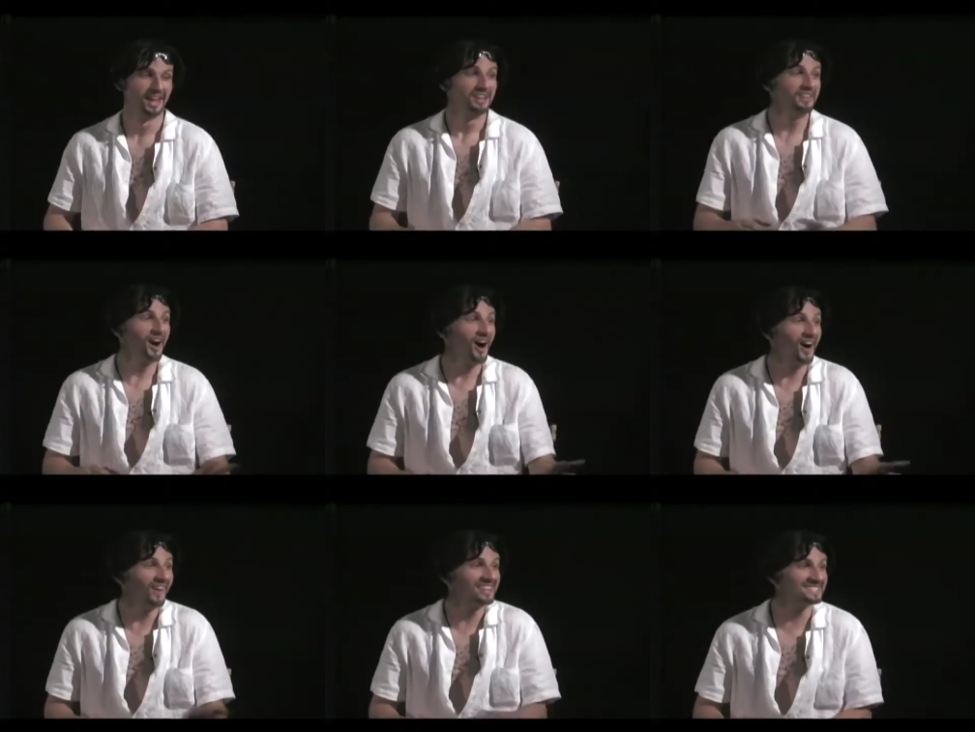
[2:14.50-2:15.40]

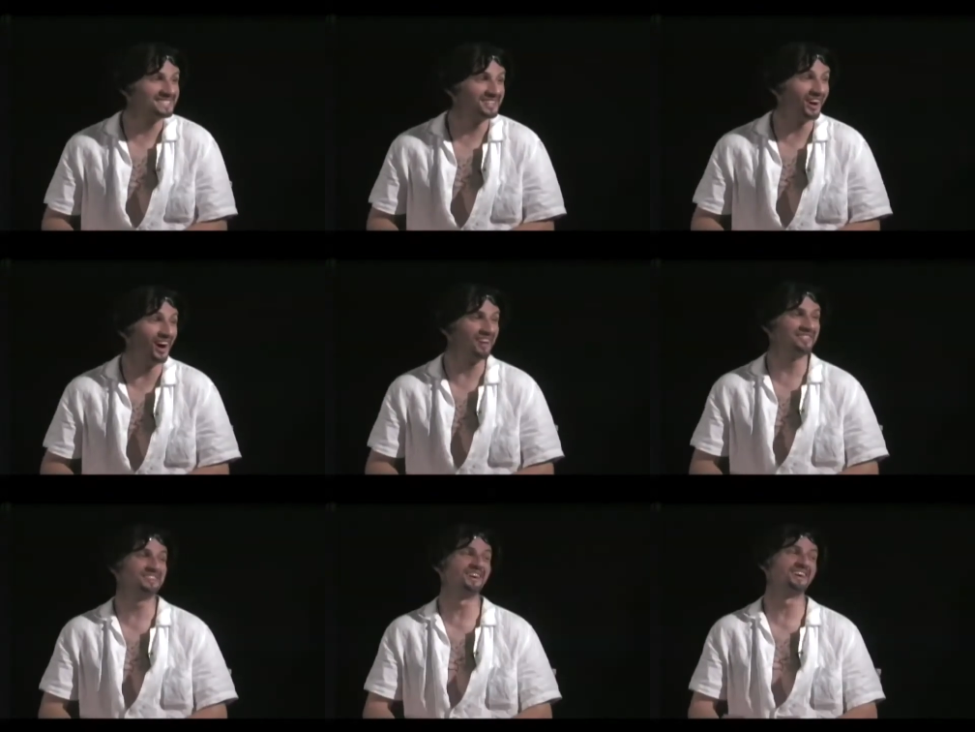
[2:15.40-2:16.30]
No, it's just
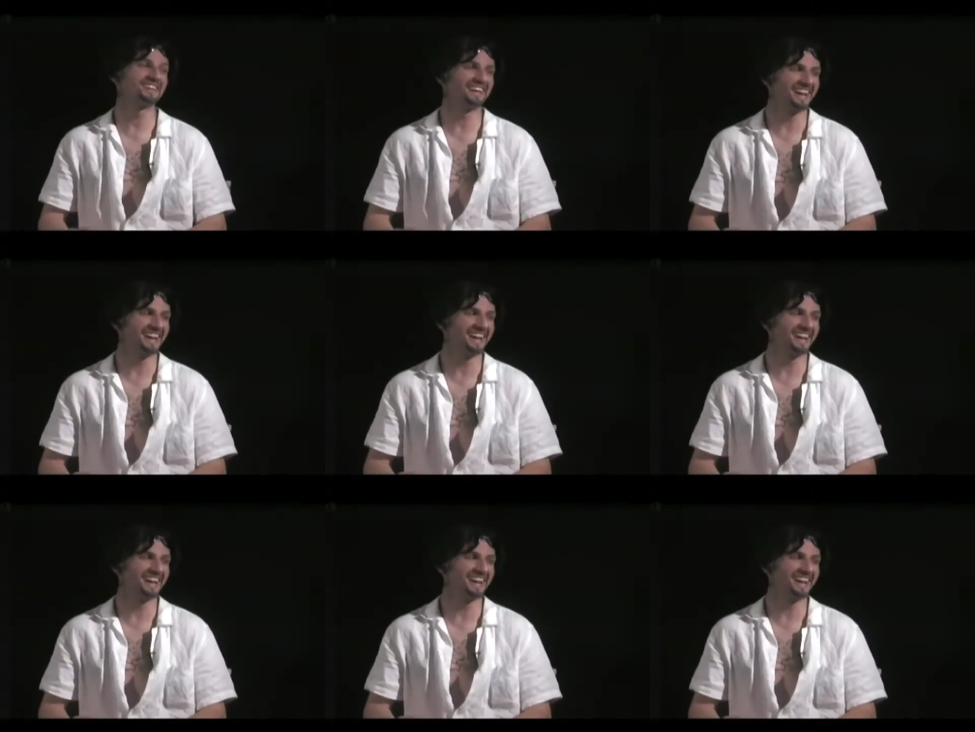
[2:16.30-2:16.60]
joking.